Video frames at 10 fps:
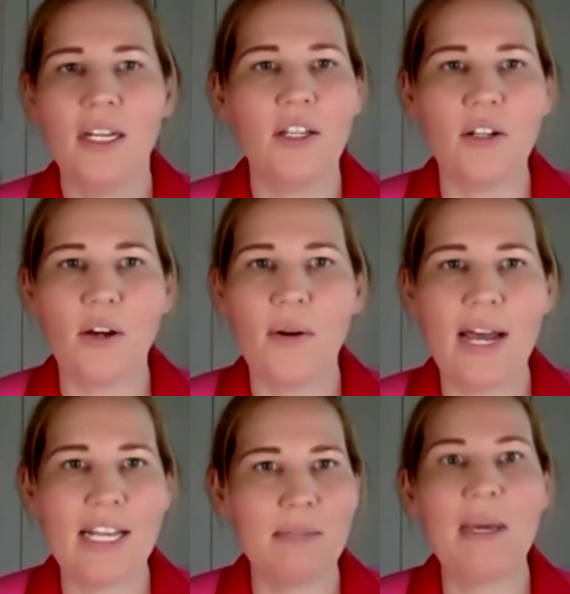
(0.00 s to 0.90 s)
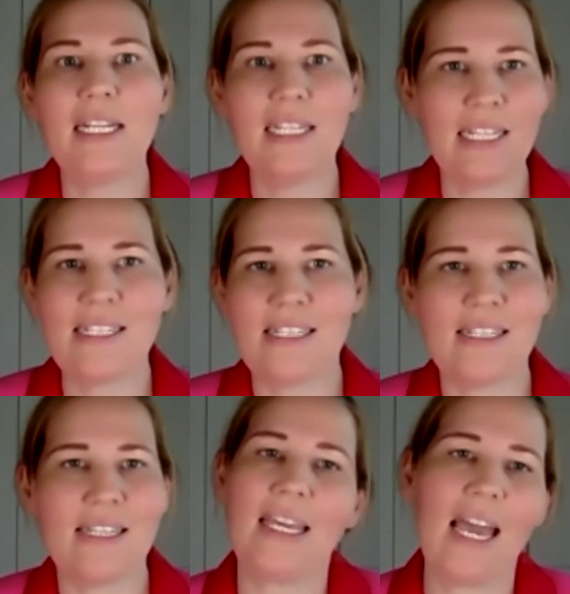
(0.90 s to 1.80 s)
you know, as many years as
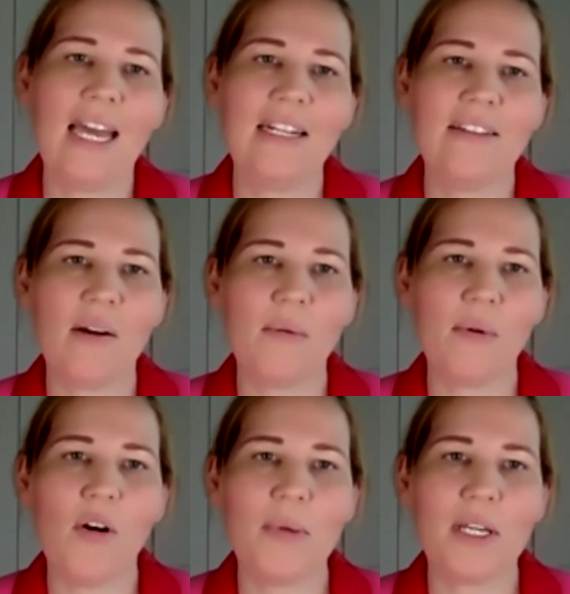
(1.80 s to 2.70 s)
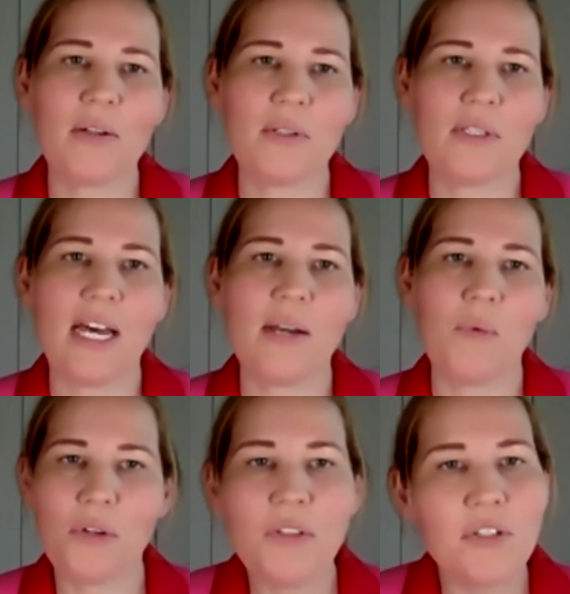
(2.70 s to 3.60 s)
they can in that role, because they
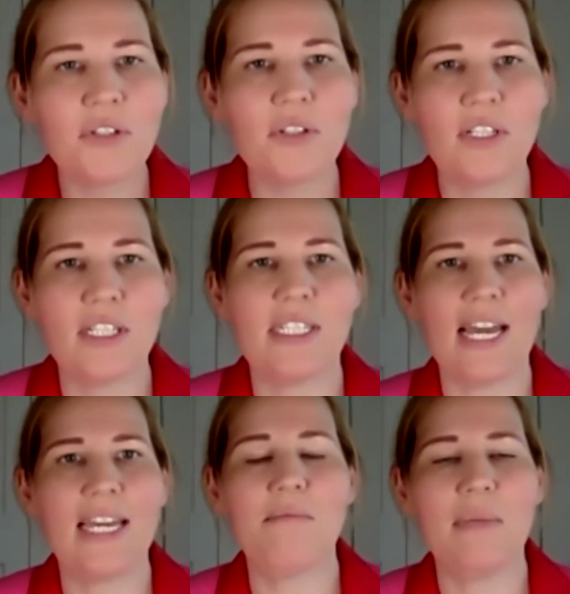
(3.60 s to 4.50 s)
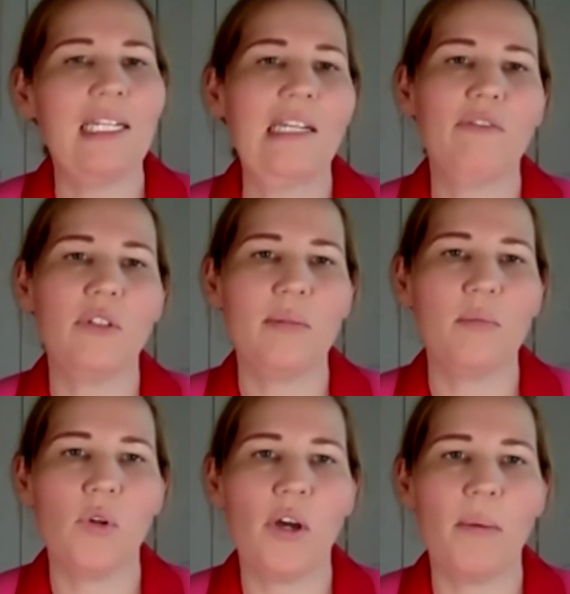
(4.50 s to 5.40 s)
want to stay in meaningful
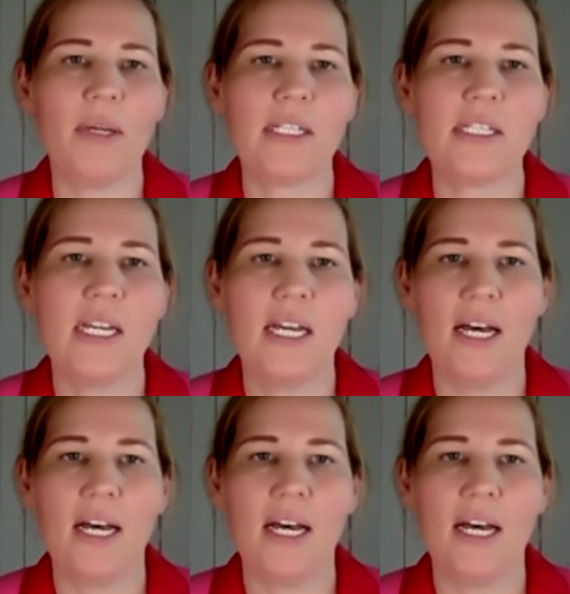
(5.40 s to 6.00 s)
employment